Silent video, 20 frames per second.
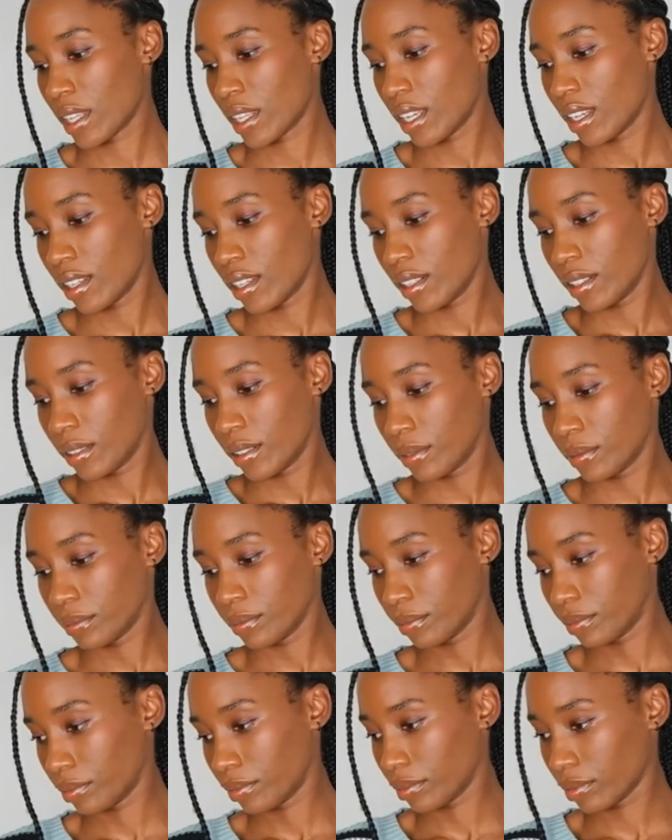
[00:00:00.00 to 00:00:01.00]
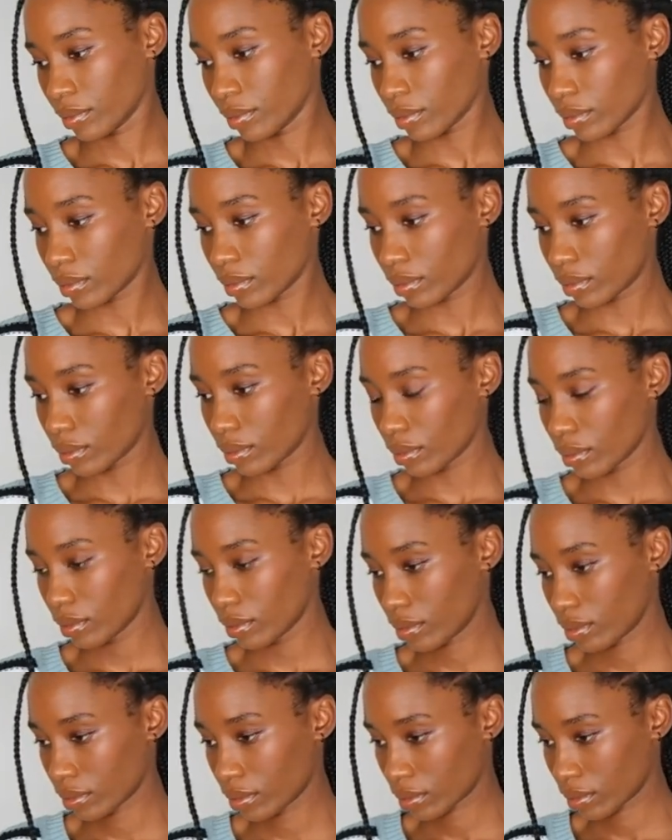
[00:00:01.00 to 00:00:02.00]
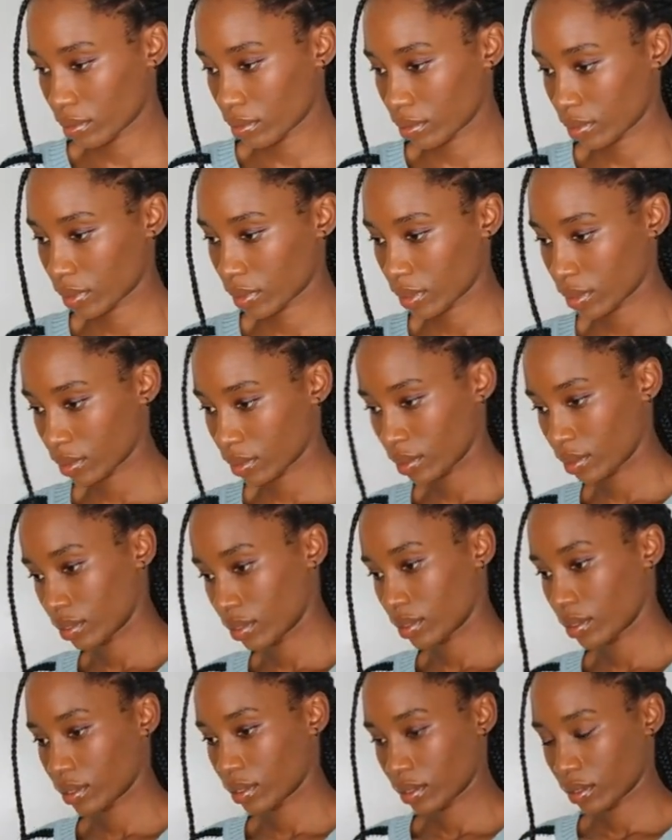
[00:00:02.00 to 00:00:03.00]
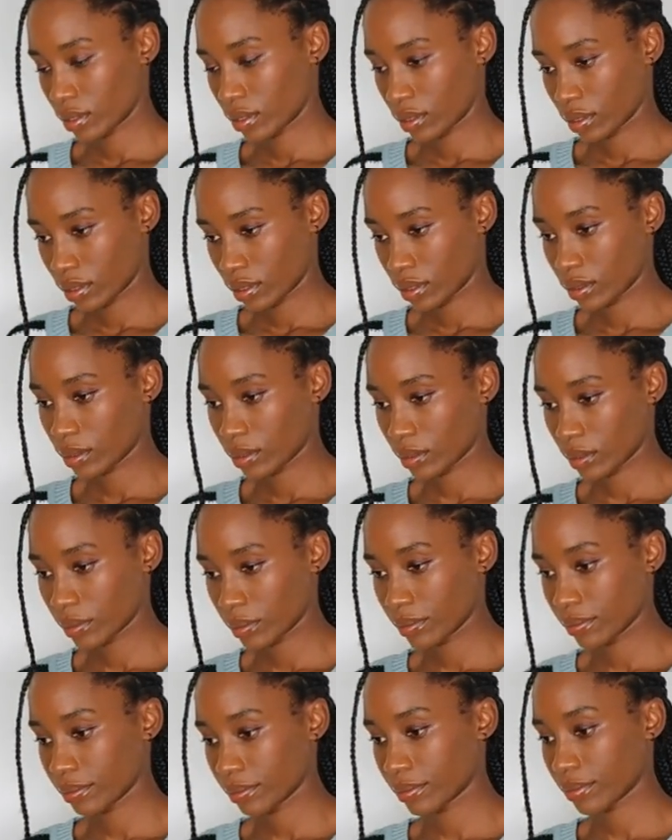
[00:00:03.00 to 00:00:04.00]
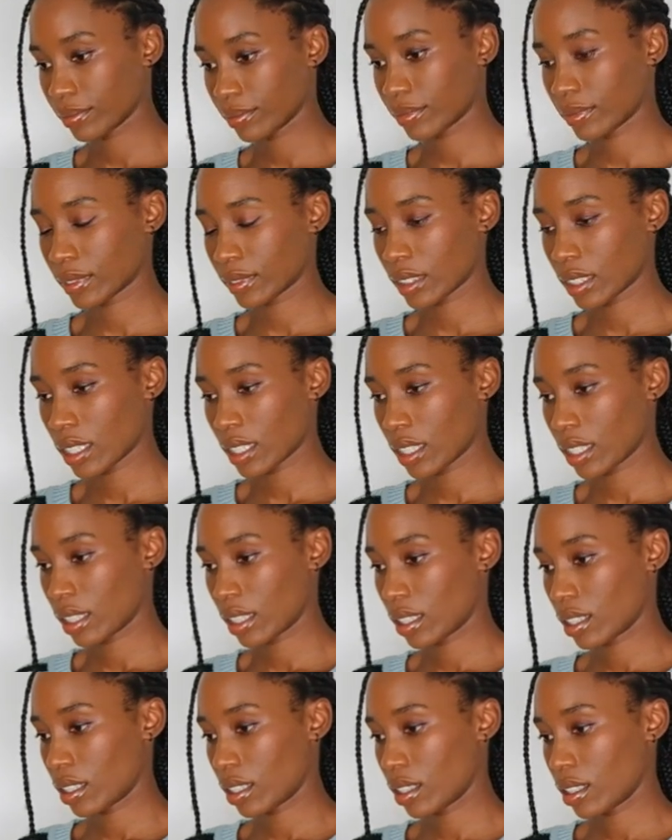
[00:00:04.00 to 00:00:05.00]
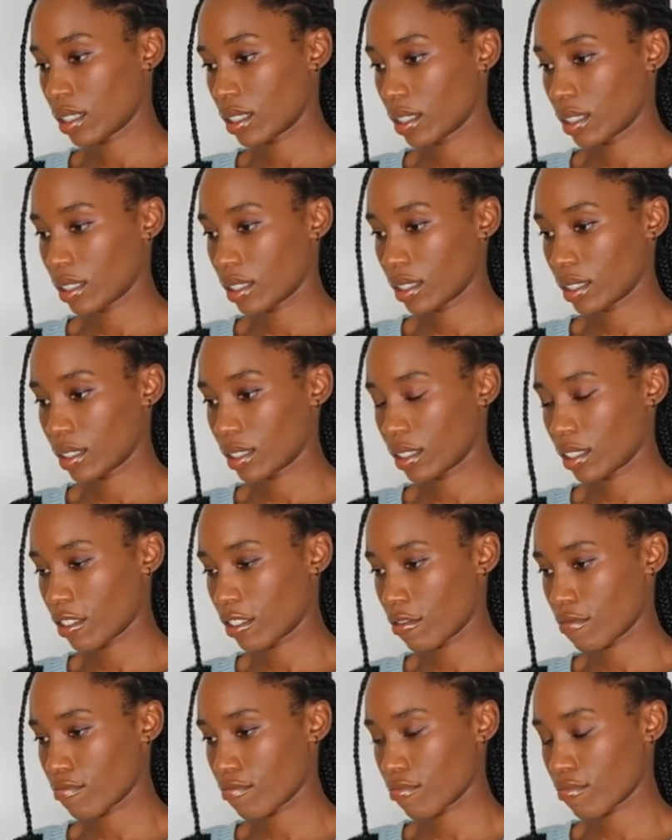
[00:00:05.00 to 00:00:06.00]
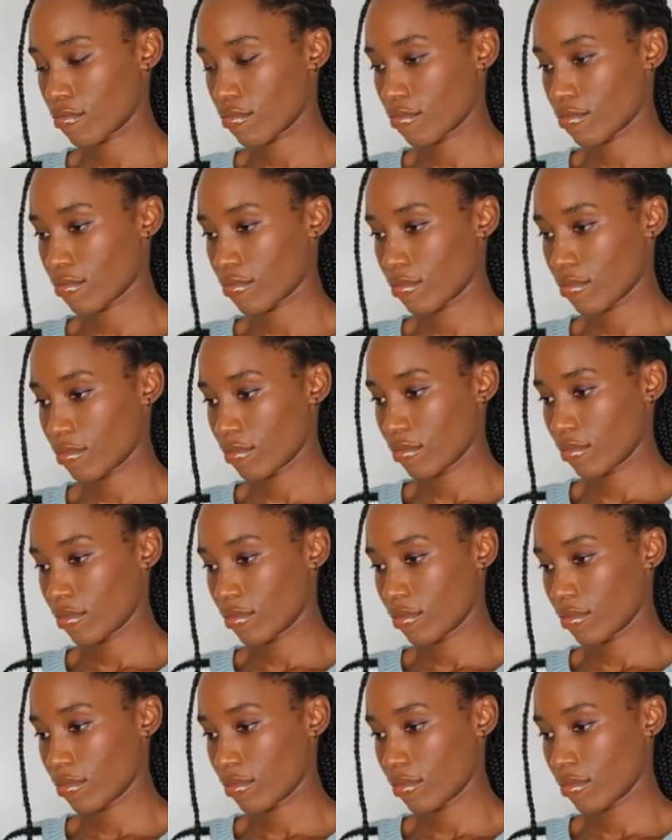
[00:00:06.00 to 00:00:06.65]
(no one is talking)